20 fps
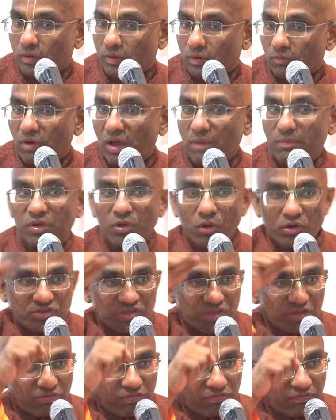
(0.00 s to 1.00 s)
Why? Because in
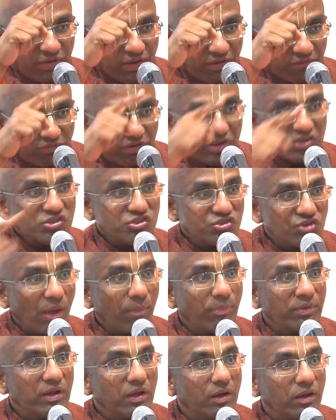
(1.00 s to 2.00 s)
the first
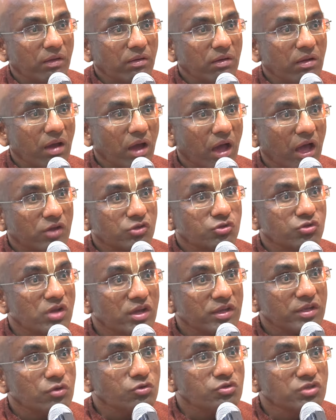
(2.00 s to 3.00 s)
chapter, Arjuna
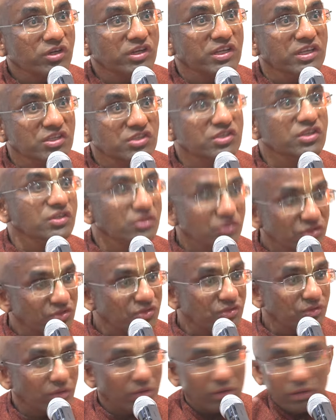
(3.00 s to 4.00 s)
gives
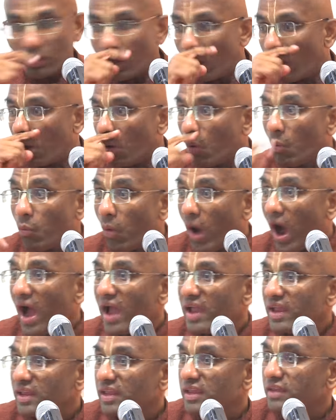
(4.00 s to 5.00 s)
reasons
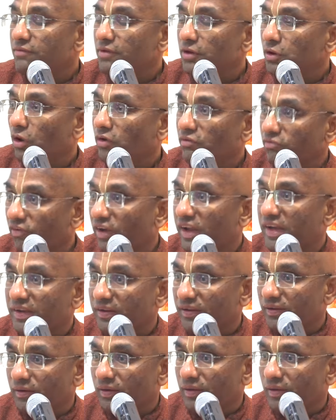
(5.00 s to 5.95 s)
why he will not fight.